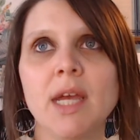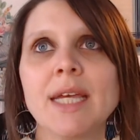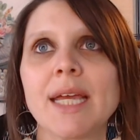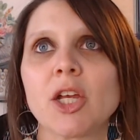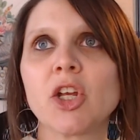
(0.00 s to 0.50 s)

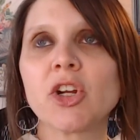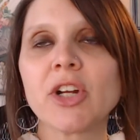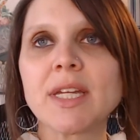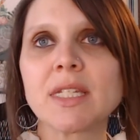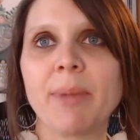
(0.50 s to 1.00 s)
Get
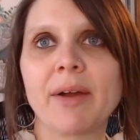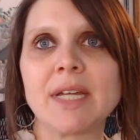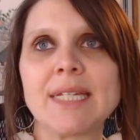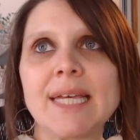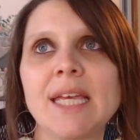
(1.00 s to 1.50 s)
curious about
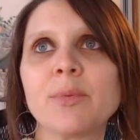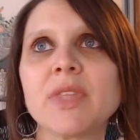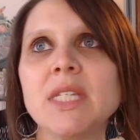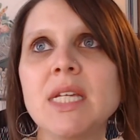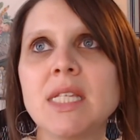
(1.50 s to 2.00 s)
it, digging in with
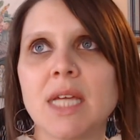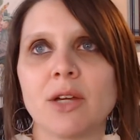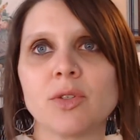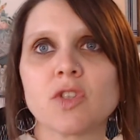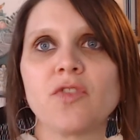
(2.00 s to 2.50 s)
the
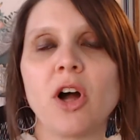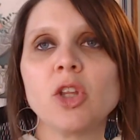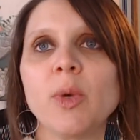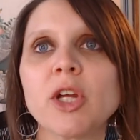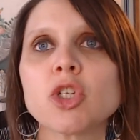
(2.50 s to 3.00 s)
details,
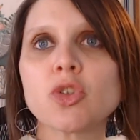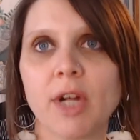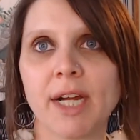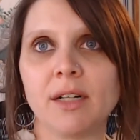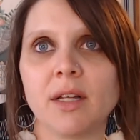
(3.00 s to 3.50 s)
following a
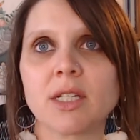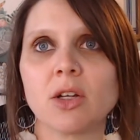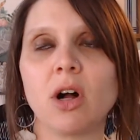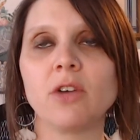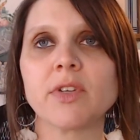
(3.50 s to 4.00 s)
trail until
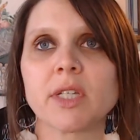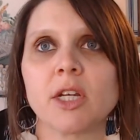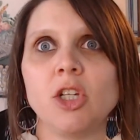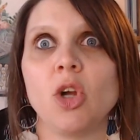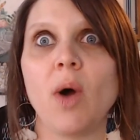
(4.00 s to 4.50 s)
all of a
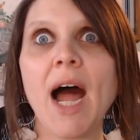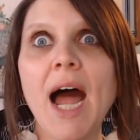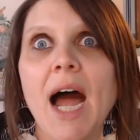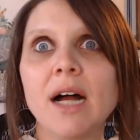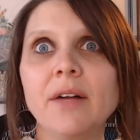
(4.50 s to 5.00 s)
sudden you go,
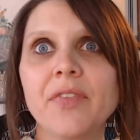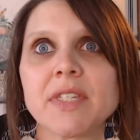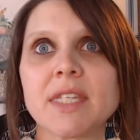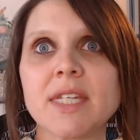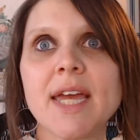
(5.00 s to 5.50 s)
ah,
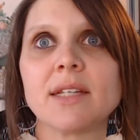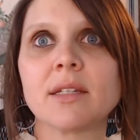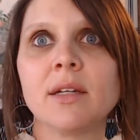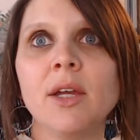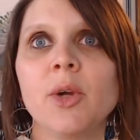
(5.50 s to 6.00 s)
this is
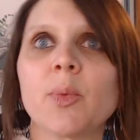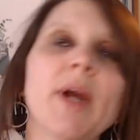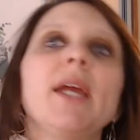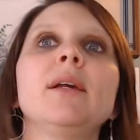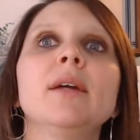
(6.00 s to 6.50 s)
it,
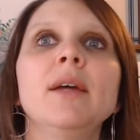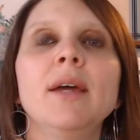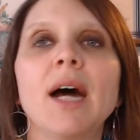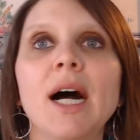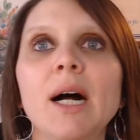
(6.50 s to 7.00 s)
right?
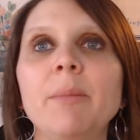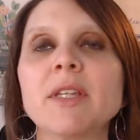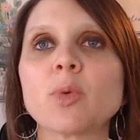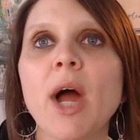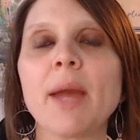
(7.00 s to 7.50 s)

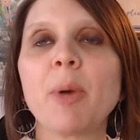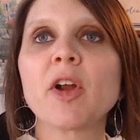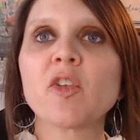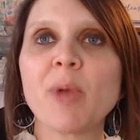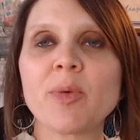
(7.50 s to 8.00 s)
It's why
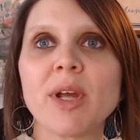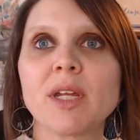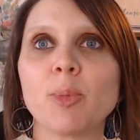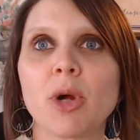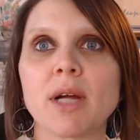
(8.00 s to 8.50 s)
part of my
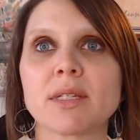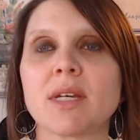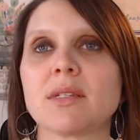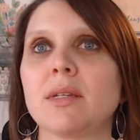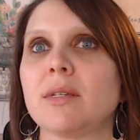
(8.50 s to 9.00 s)
writing
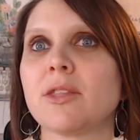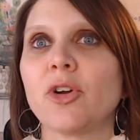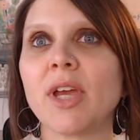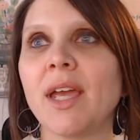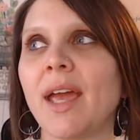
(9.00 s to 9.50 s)
process is
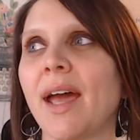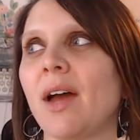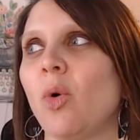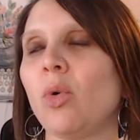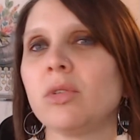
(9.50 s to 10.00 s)
looking
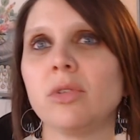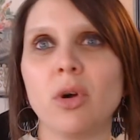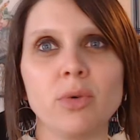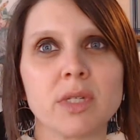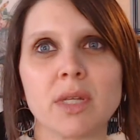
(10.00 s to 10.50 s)
at old
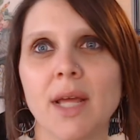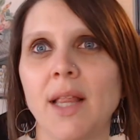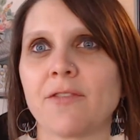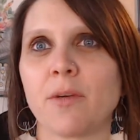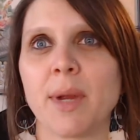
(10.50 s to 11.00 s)
notes that I
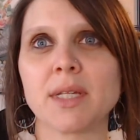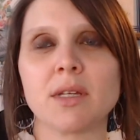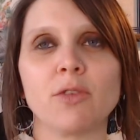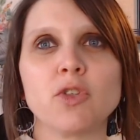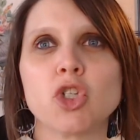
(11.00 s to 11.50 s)
left for
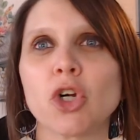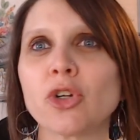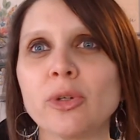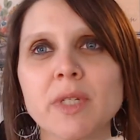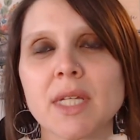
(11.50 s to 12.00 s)
myself,
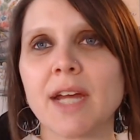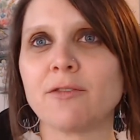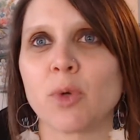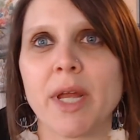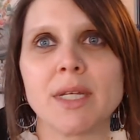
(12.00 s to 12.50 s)
journals that
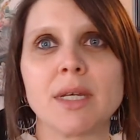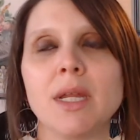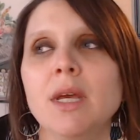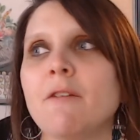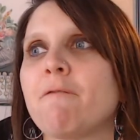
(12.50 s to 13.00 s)
I've written,
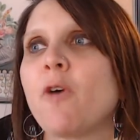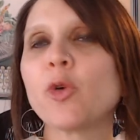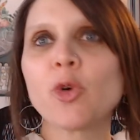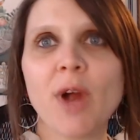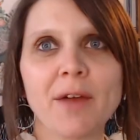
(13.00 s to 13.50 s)

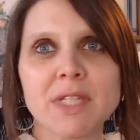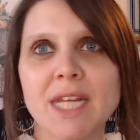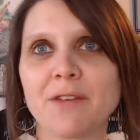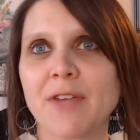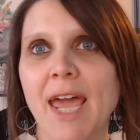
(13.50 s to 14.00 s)
photographs that
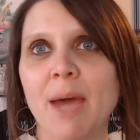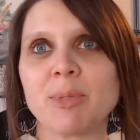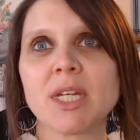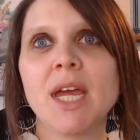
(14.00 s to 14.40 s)
I've kept.